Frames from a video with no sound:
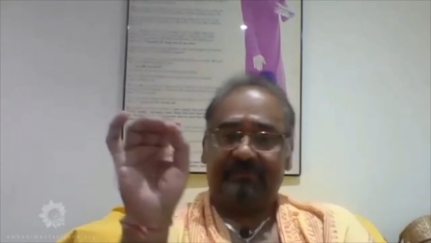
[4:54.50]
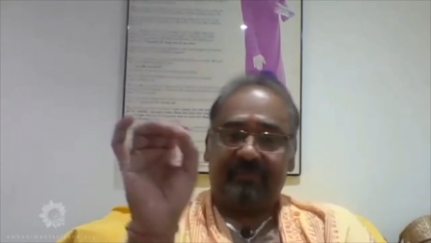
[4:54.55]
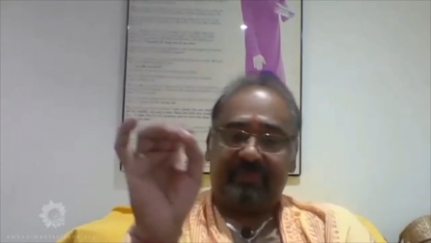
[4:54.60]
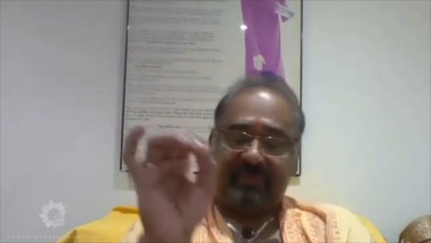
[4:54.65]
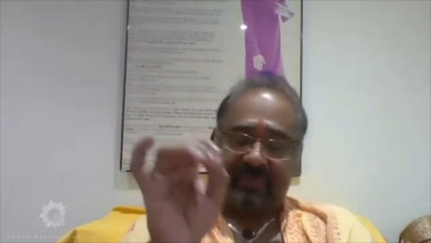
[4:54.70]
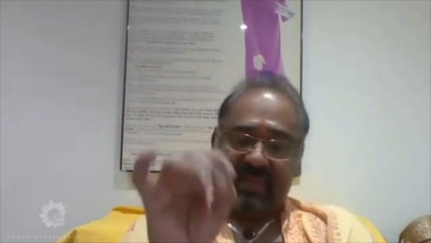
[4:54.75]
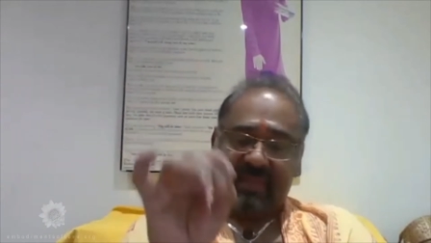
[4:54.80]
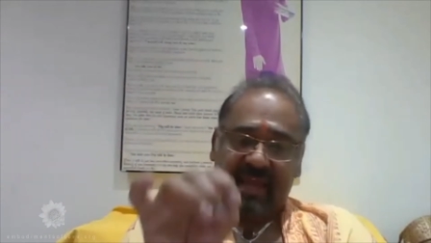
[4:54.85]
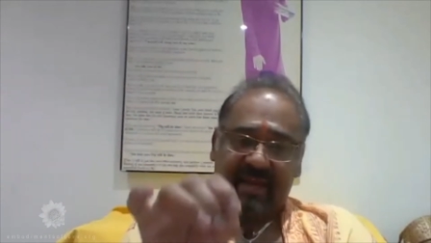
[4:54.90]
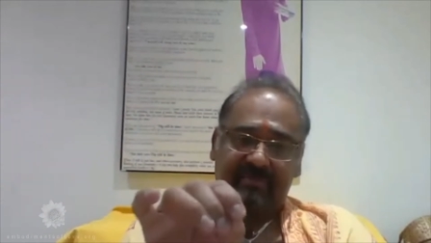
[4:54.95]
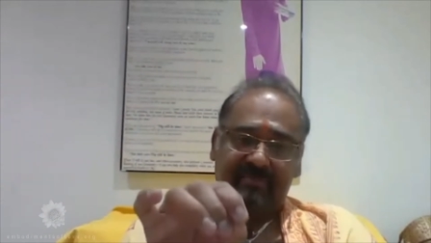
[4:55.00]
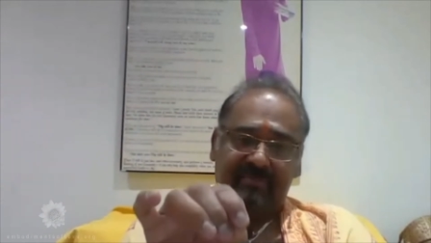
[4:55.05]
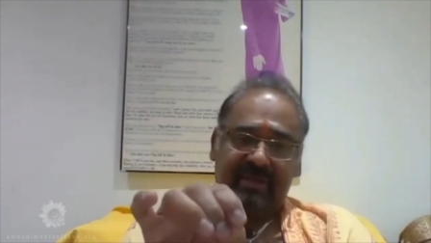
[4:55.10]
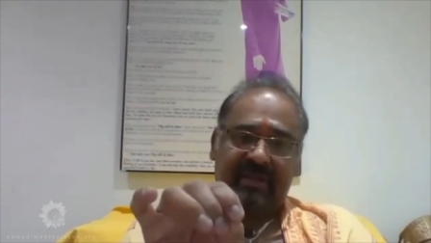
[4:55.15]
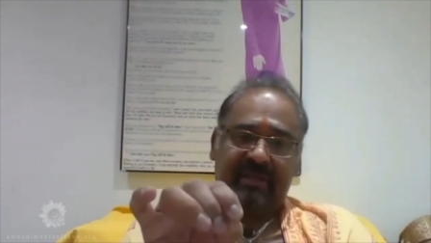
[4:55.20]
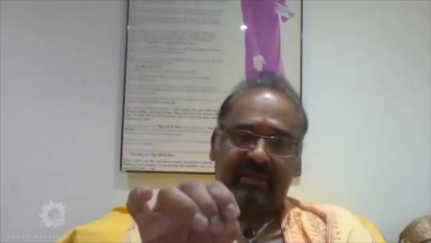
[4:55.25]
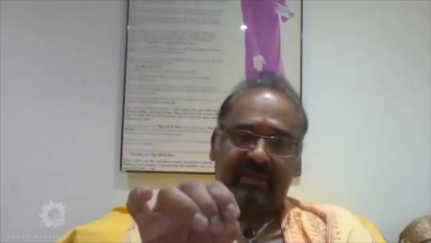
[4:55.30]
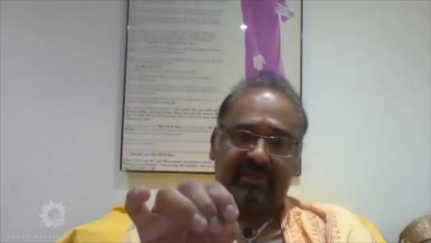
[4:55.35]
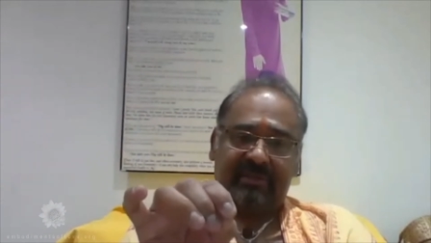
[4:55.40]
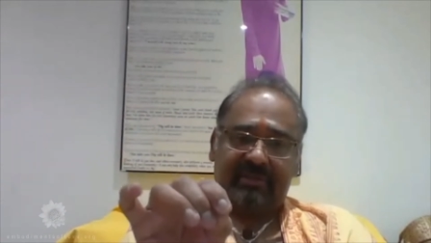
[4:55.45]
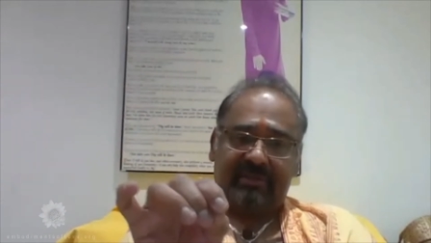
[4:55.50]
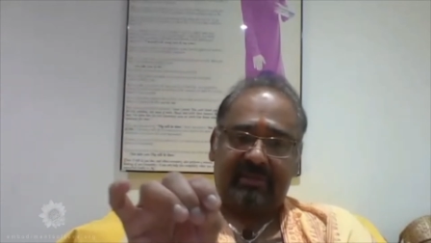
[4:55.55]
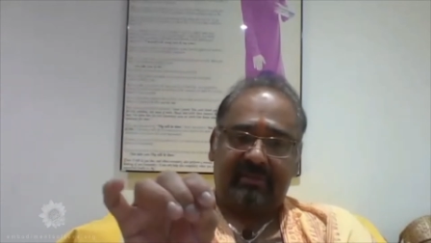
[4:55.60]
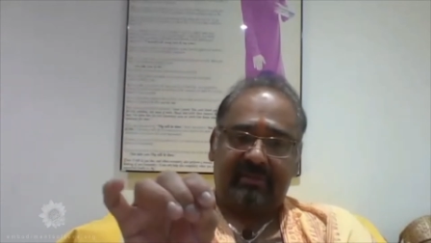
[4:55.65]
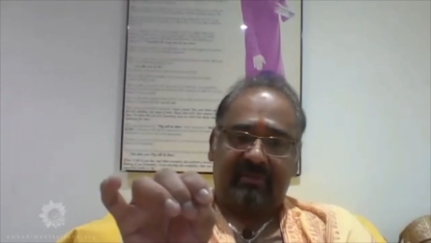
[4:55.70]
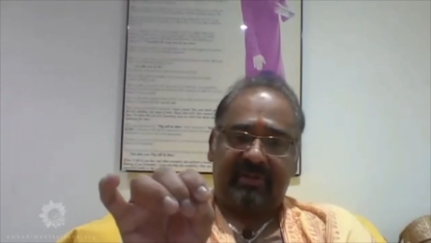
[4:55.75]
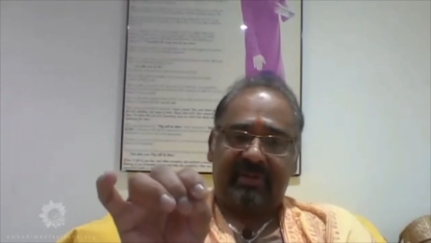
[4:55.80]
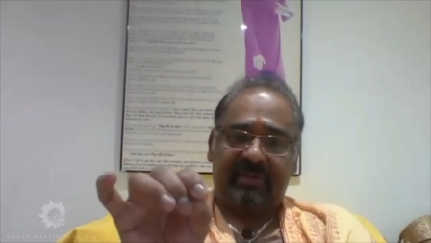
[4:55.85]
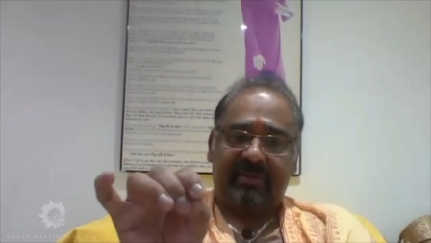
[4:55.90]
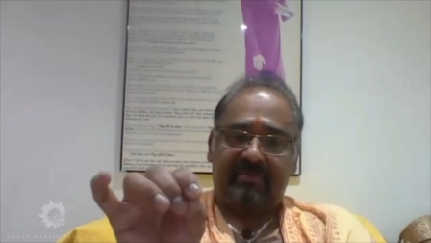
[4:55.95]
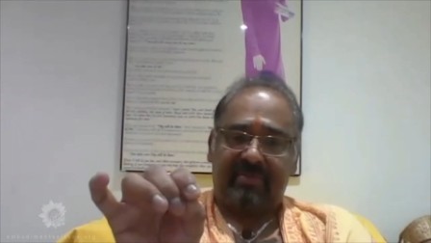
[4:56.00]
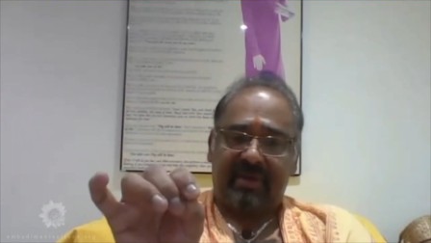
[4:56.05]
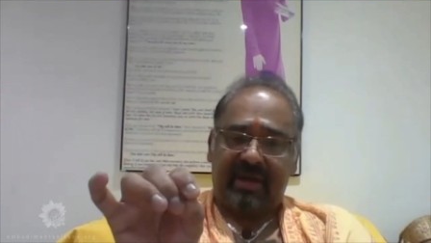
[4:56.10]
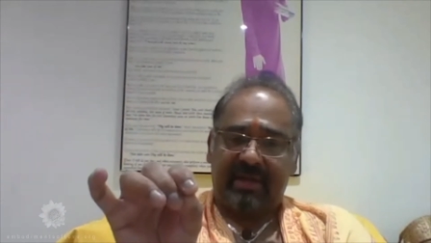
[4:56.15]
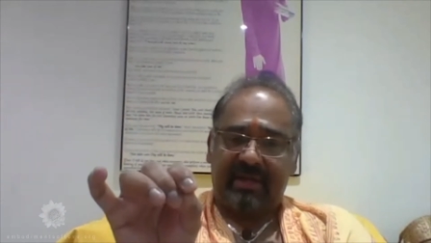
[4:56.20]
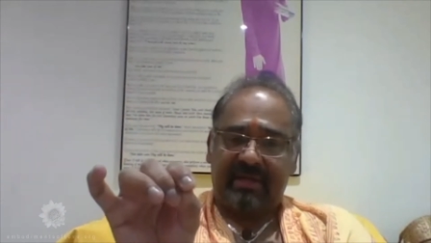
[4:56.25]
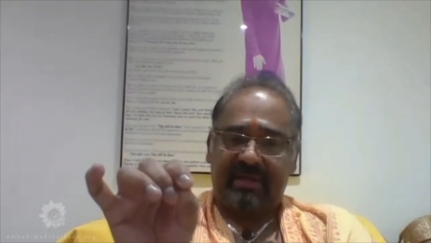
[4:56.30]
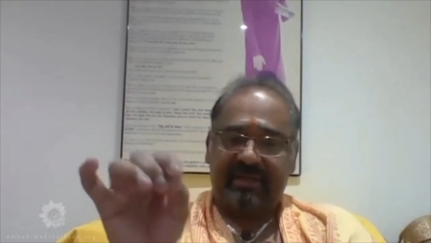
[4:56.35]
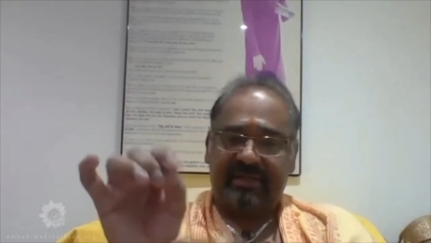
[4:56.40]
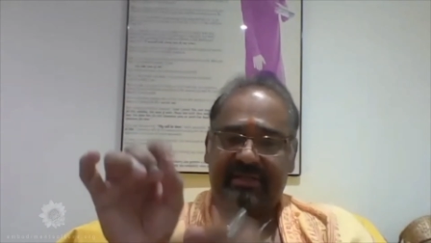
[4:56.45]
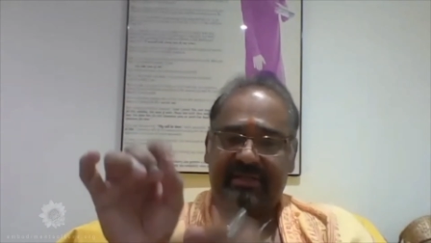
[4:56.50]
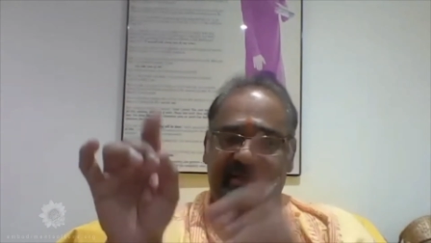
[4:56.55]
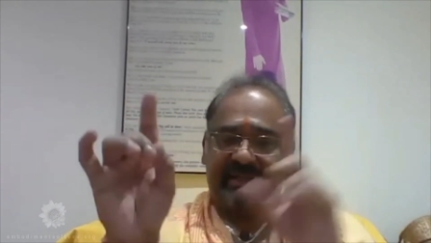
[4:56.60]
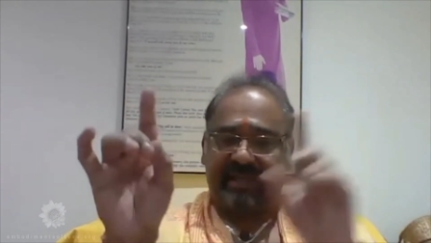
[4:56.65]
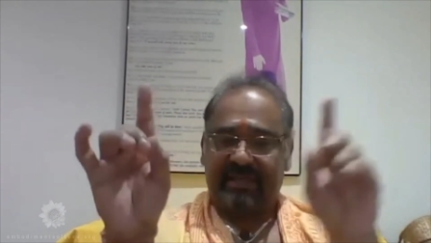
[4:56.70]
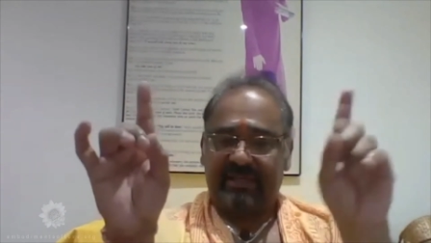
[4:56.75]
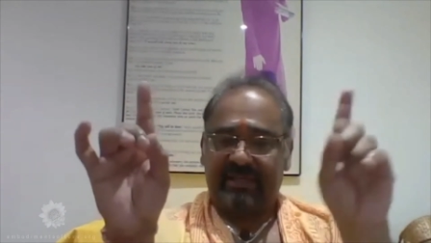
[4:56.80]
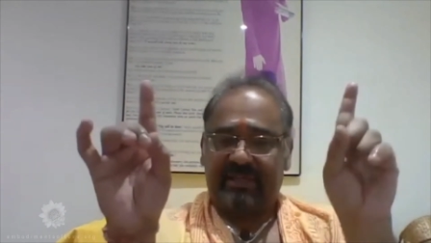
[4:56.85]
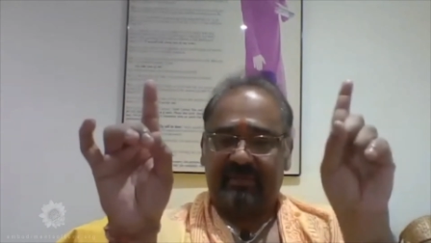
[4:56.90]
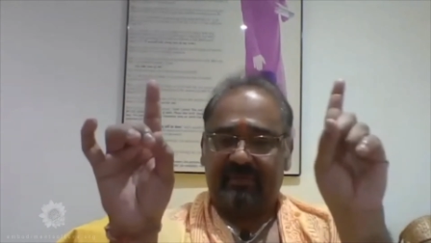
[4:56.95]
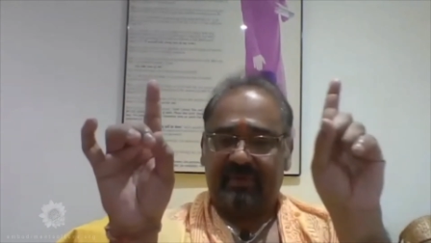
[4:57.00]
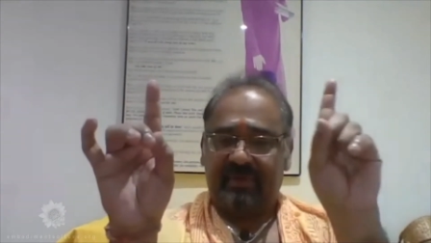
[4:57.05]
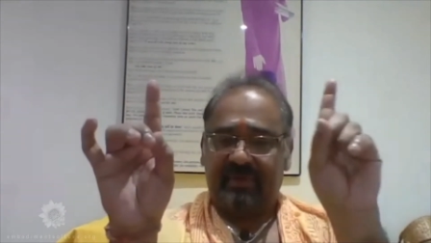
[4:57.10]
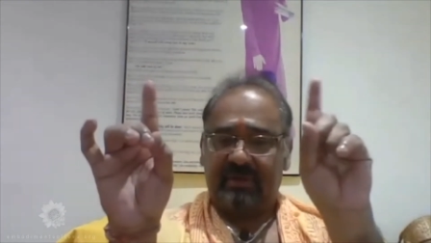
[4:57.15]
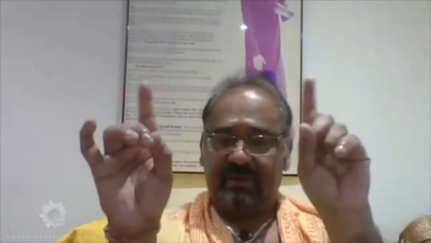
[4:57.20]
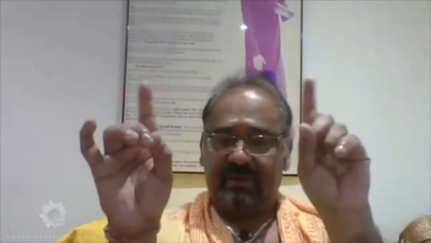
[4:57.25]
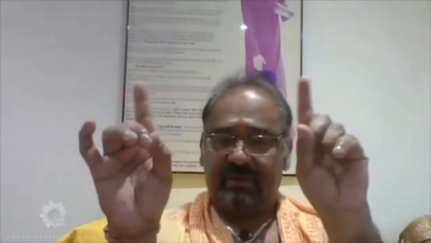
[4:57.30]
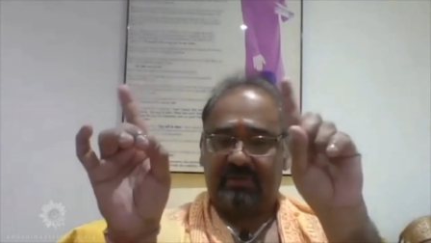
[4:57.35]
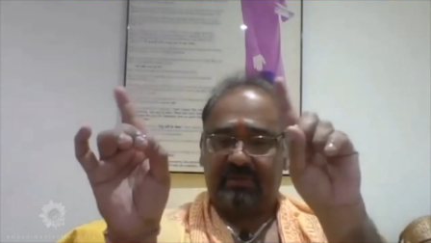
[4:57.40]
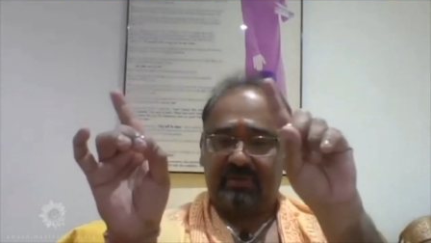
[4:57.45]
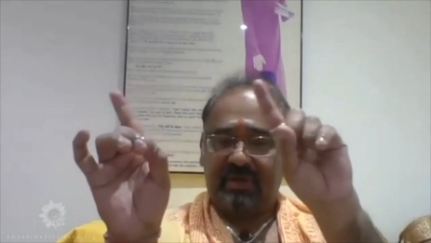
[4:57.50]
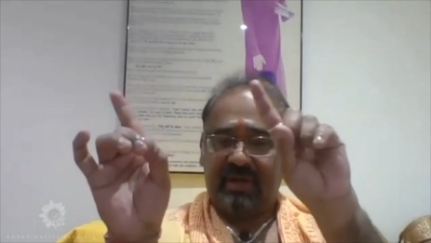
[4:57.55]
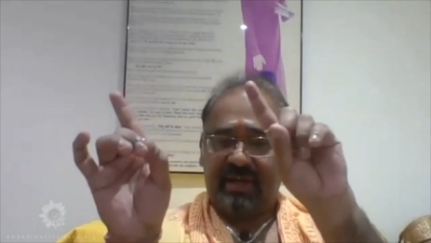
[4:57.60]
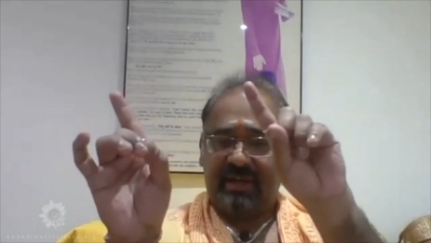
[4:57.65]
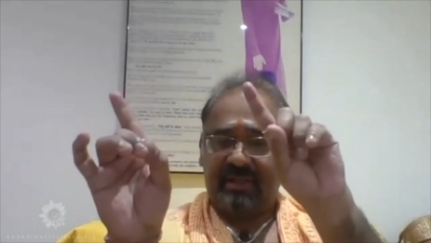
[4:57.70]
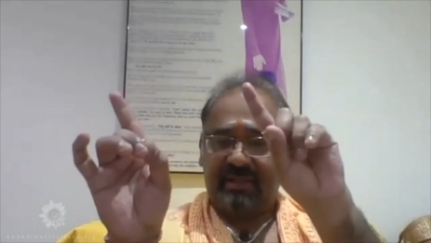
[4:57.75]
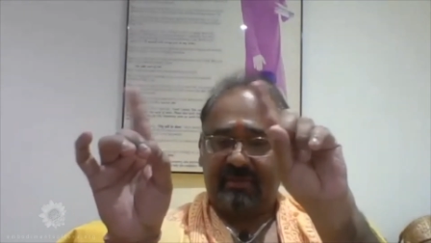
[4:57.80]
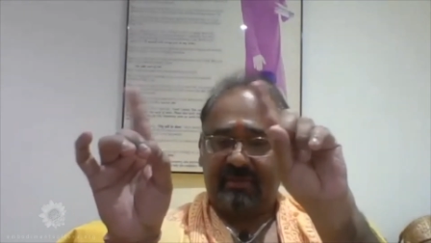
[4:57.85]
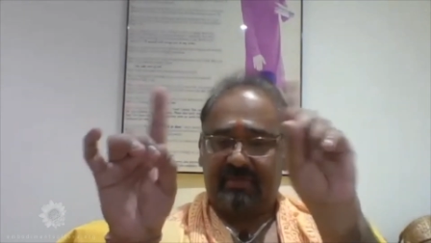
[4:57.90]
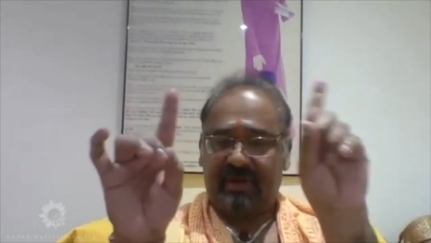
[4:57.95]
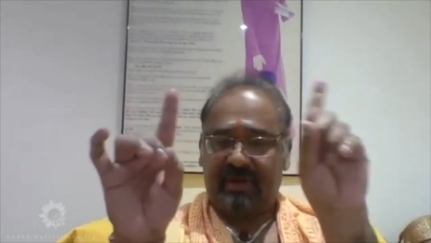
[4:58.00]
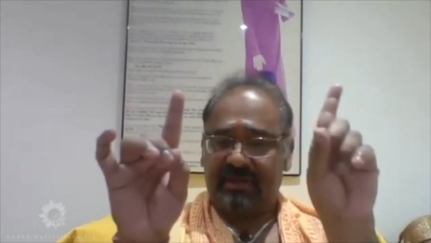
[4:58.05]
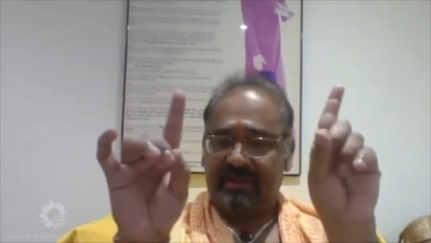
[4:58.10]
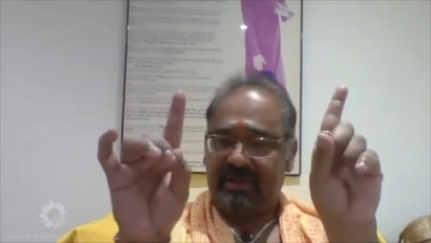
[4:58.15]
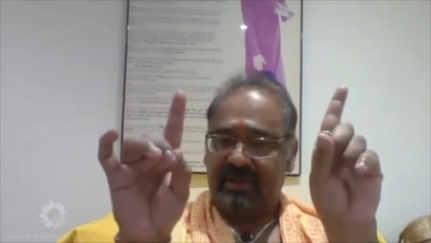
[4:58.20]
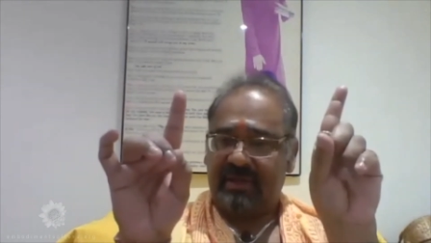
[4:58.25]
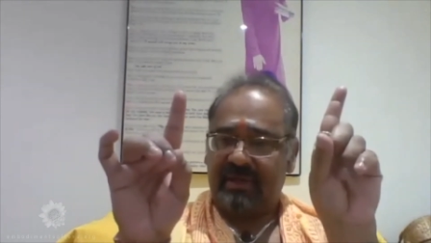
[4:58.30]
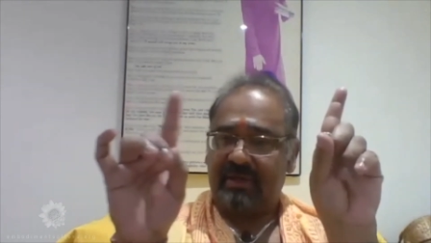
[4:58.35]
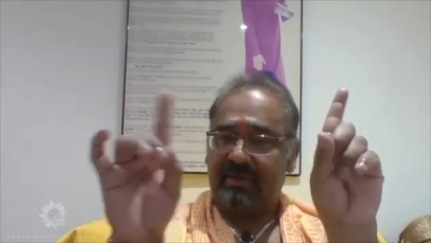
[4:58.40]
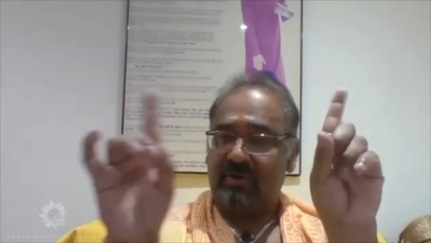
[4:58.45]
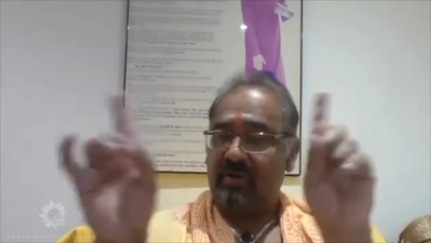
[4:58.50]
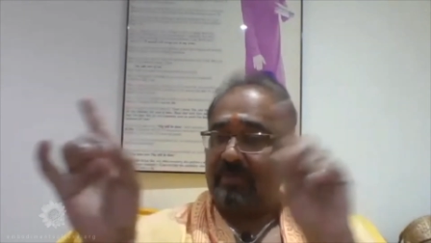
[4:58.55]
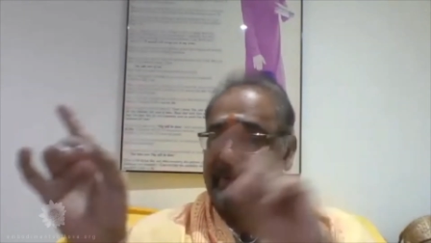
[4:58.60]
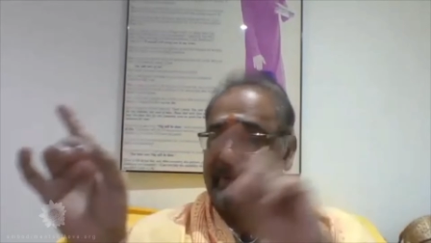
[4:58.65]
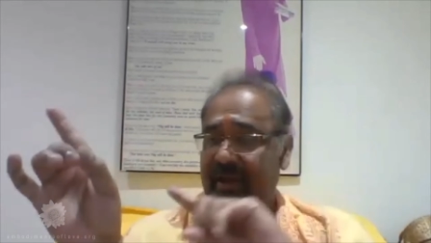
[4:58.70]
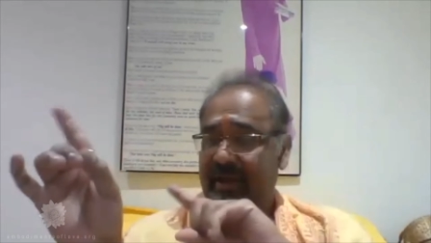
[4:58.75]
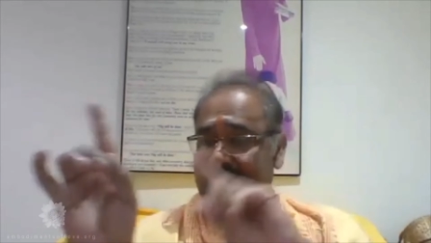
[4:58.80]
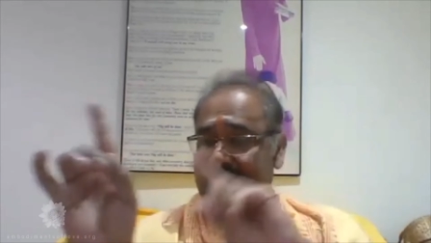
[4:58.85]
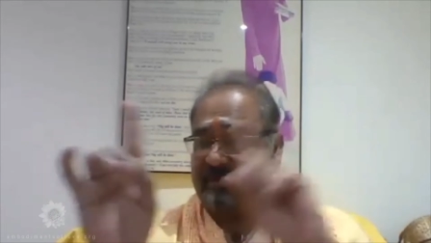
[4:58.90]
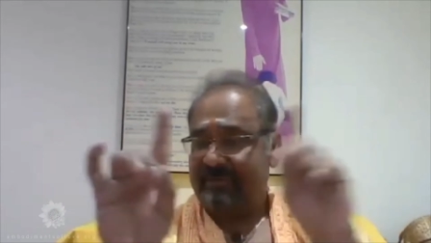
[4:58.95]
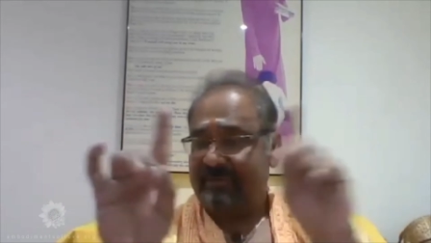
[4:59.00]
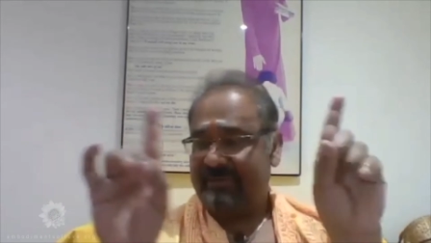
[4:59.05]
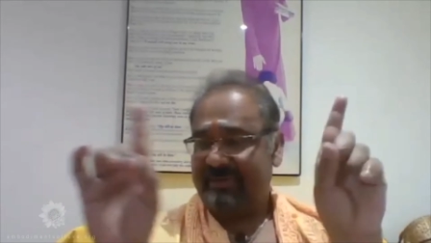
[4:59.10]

That means when the mind is sensible to neither pleasure nor pain.